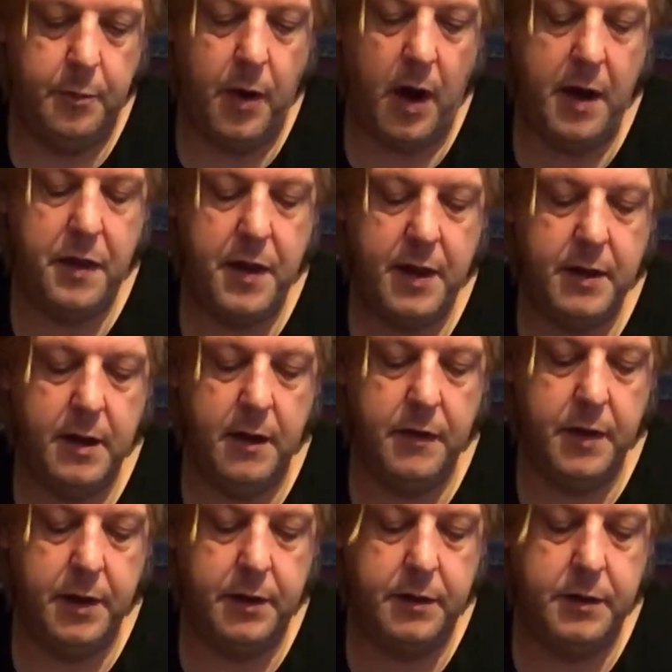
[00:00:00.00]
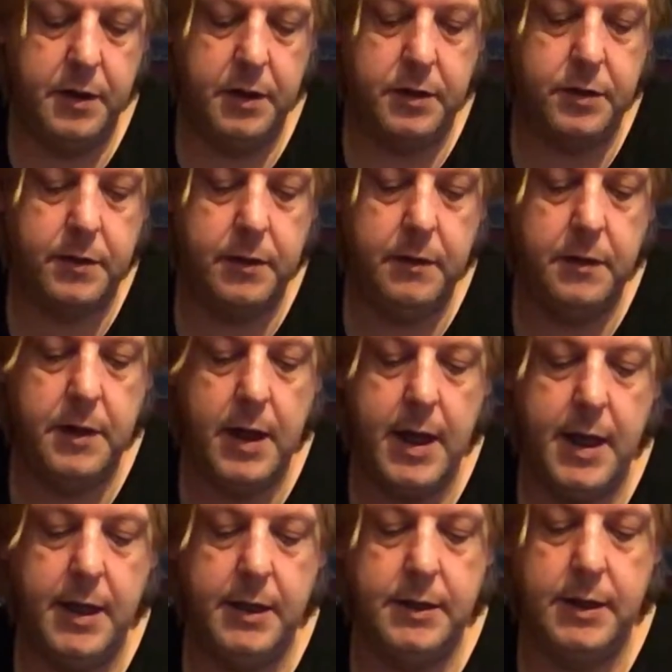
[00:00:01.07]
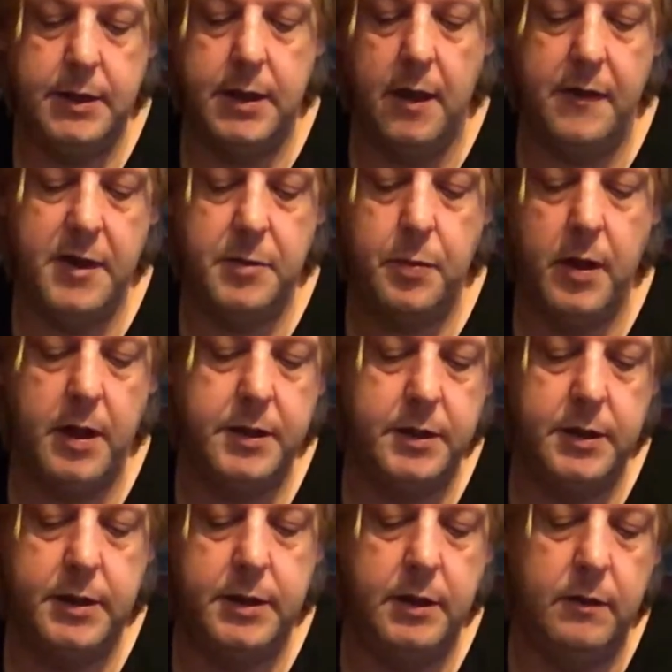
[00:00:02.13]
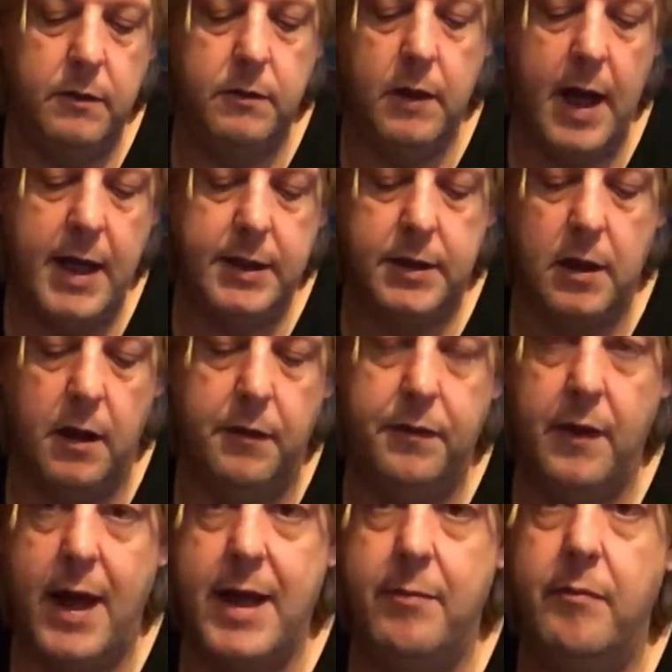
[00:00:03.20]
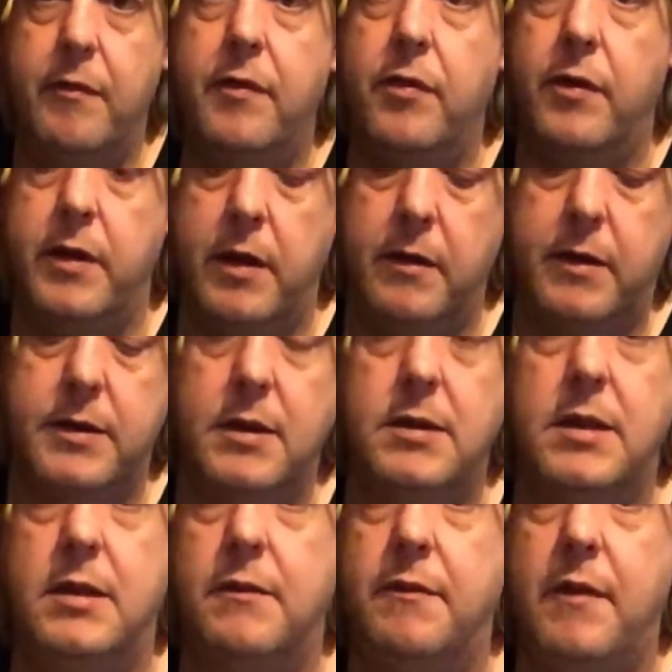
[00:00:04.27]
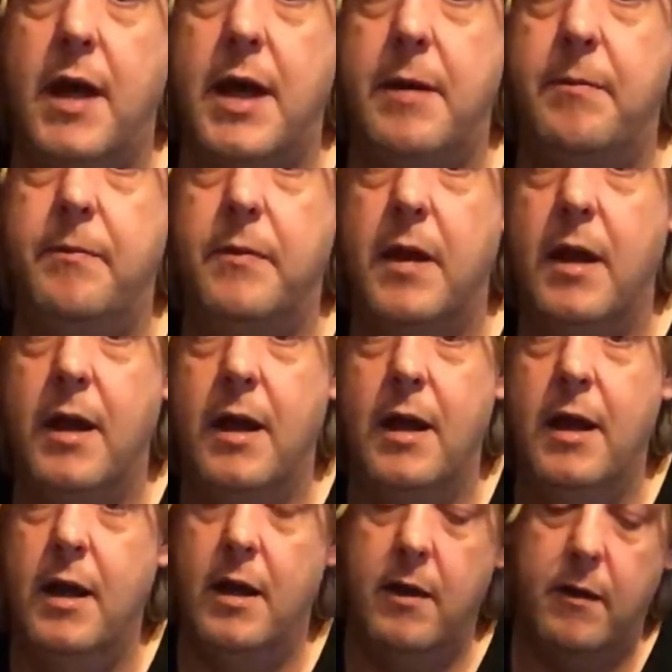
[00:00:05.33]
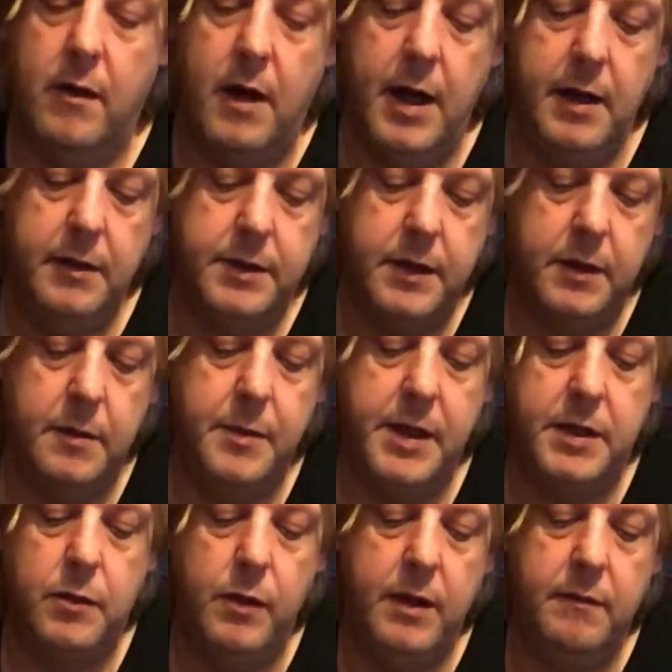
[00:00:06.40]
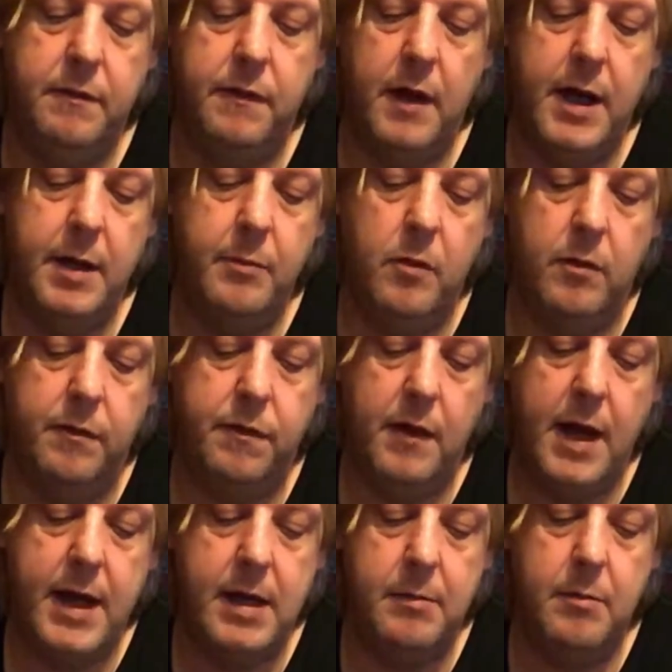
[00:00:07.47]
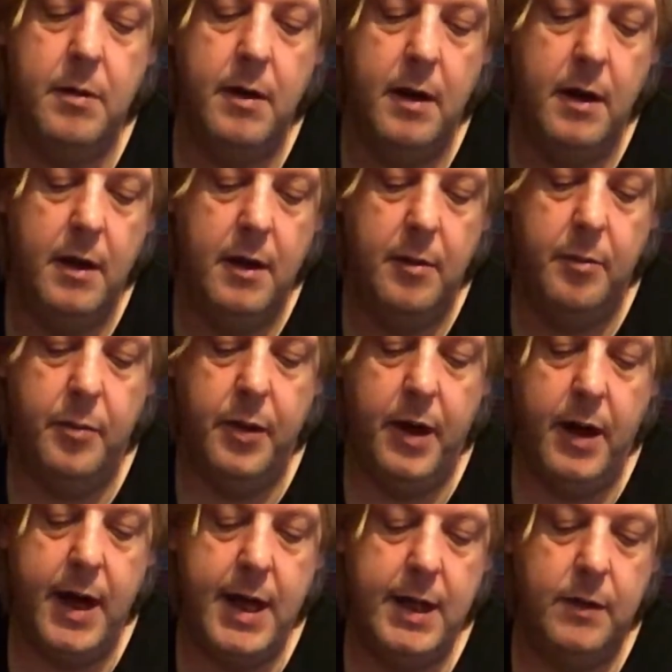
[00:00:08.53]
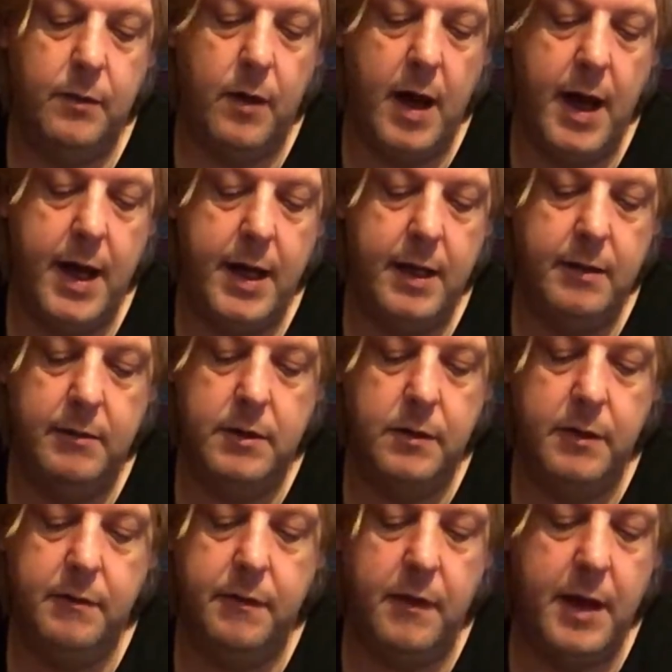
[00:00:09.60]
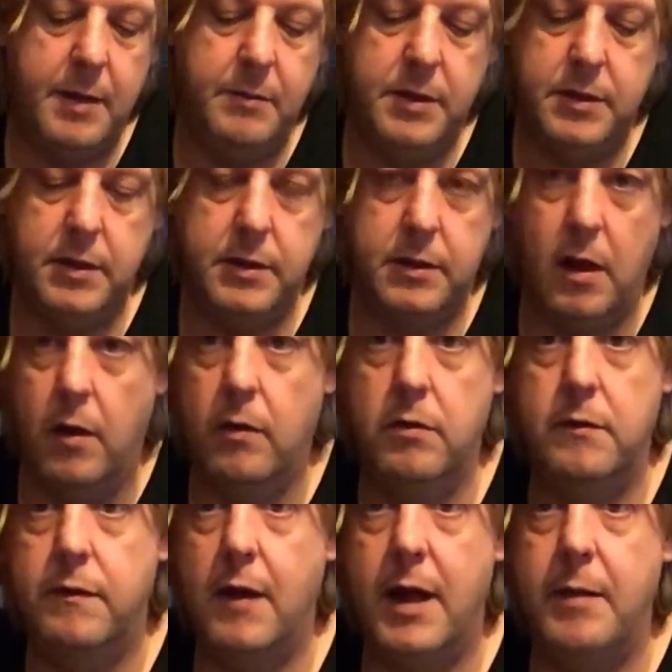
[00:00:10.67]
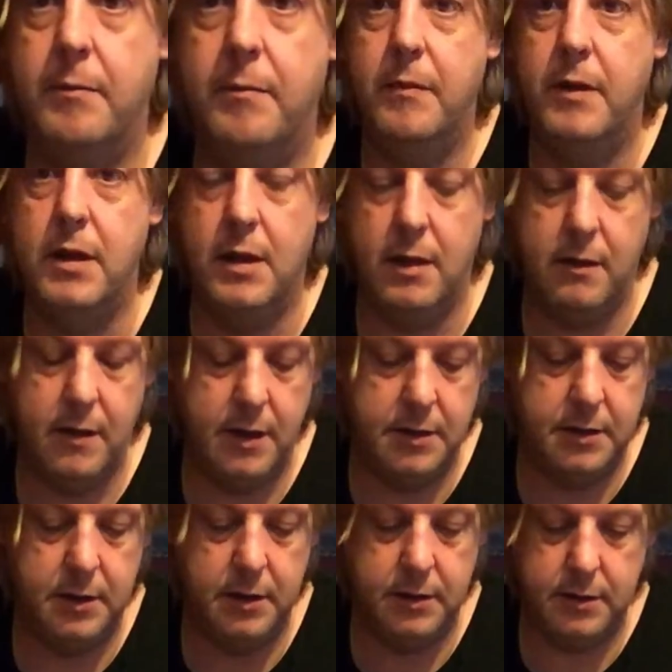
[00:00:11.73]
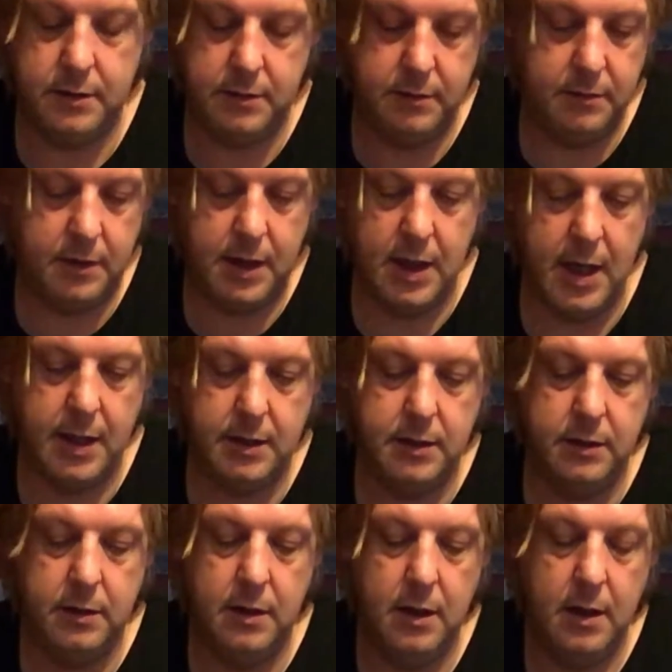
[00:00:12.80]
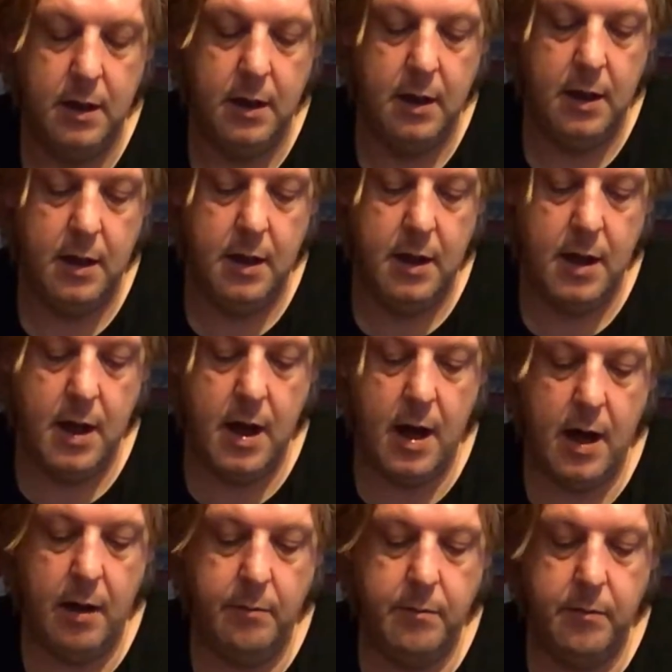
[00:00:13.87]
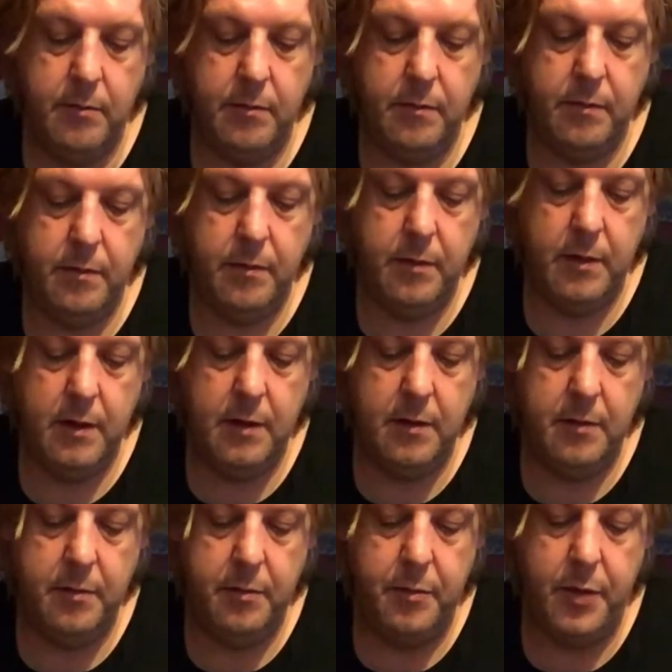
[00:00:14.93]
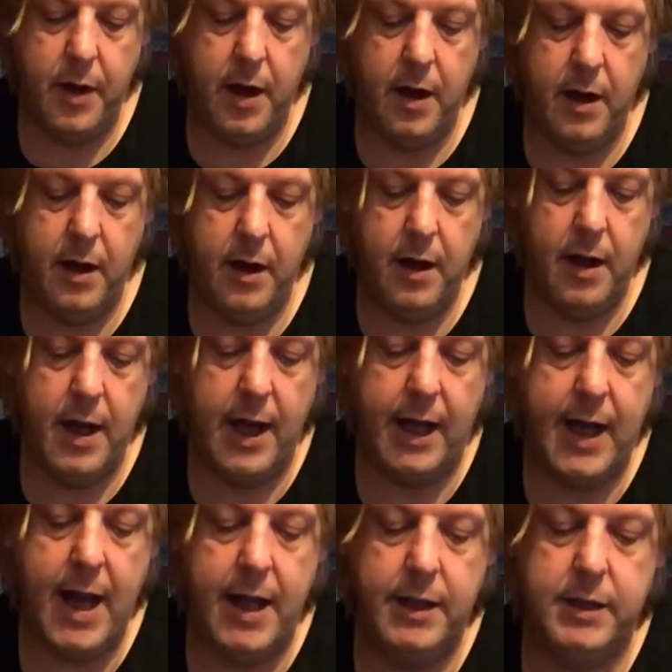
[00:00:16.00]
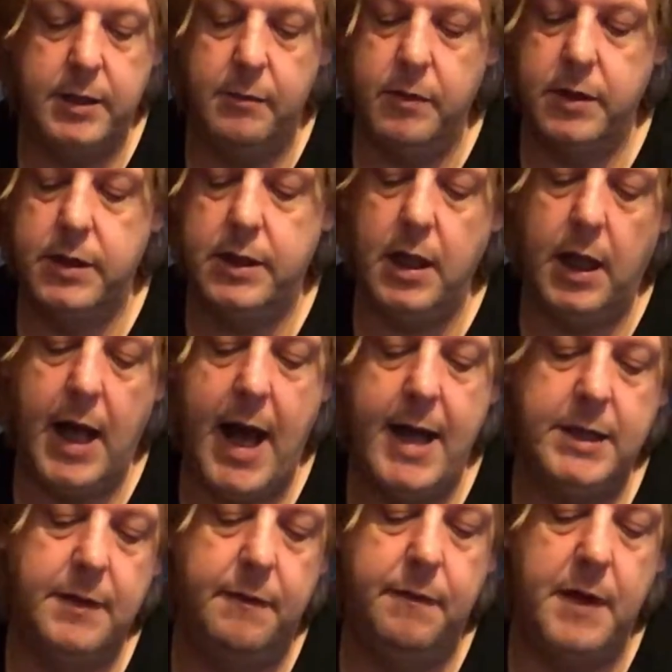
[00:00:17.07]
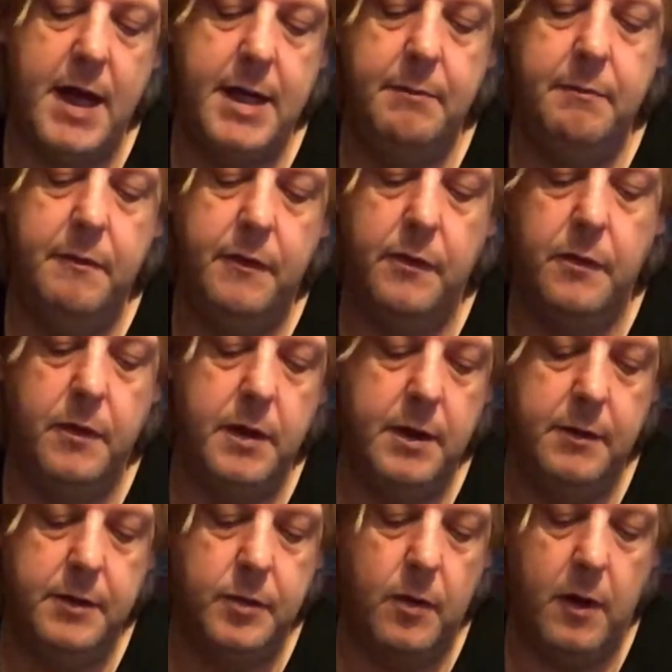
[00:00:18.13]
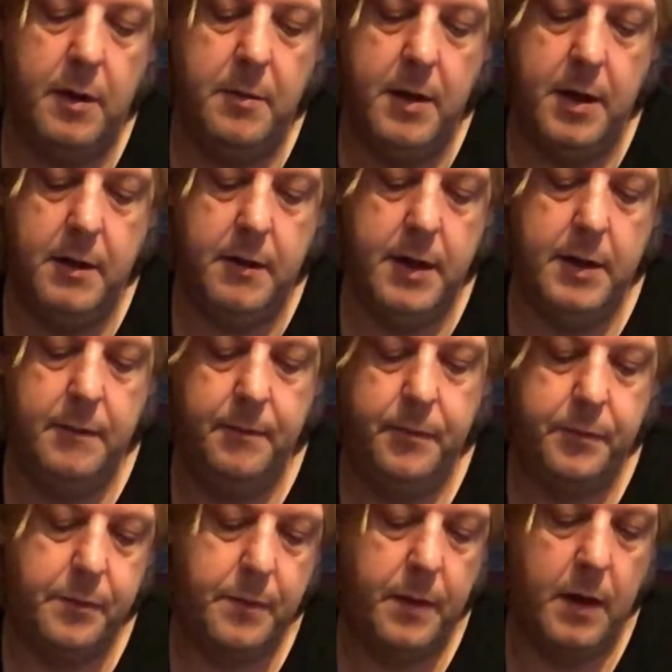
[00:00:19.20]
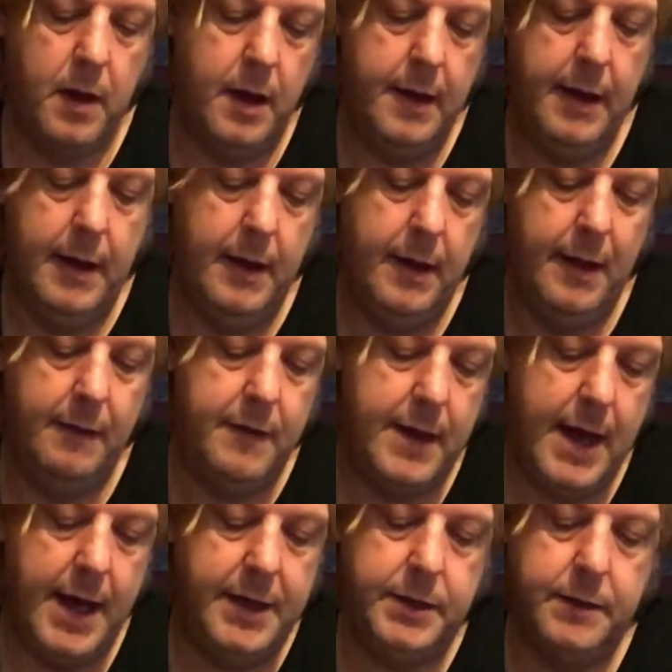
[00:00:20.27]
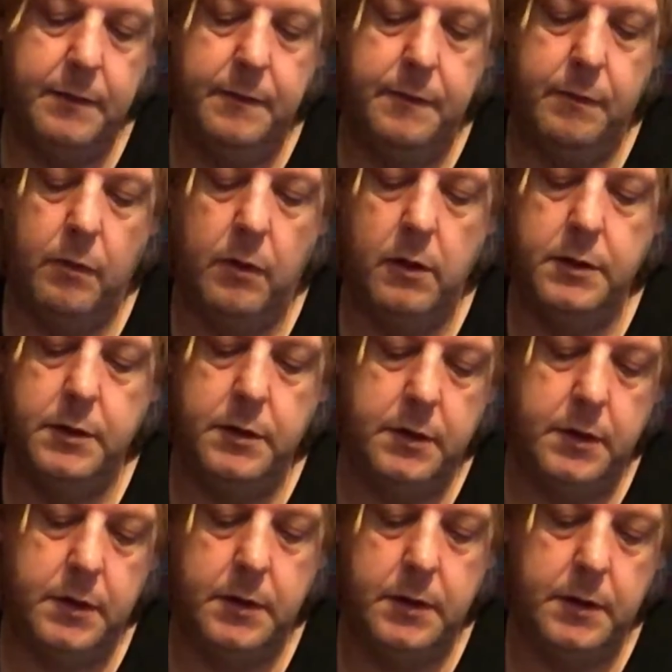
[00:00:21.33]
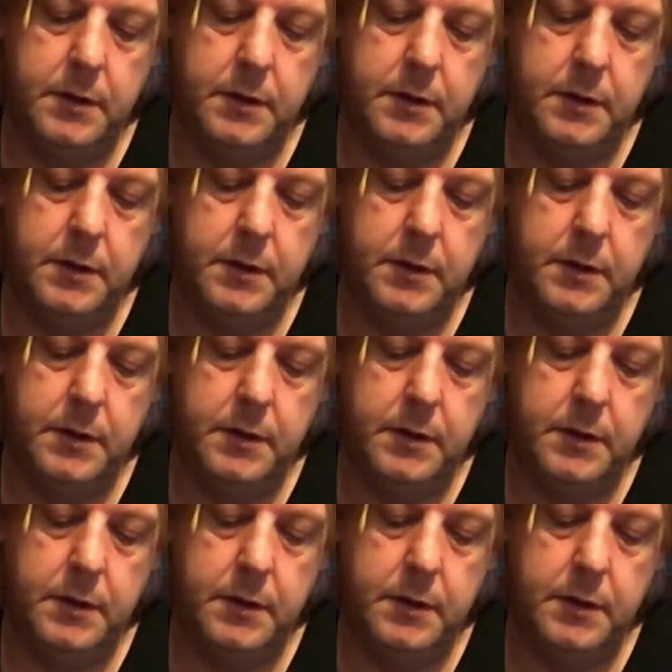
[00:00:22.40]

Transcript: I think that the truth is that this person still has got a flame for you, because this is a flame. Right, so it could be a twin flame or flame, but either way, twin flame is just old flame. You know, it's just connection. But again, someone still has a flame for you, is what I'm hearing. The Ace of Wands.